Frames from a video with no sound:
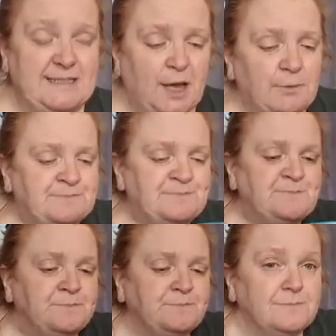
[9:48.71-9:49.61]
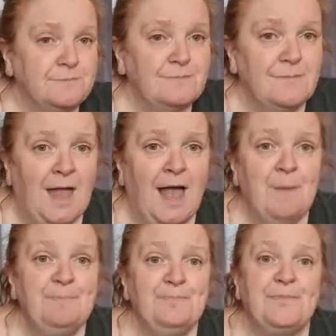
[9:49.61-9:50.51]
So
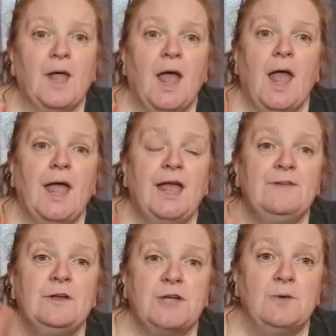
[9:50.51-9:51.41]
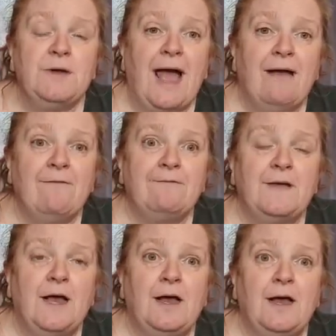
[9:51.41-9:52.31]
um, if you don't have
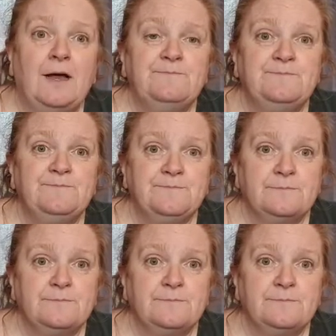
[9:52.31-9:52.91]
um,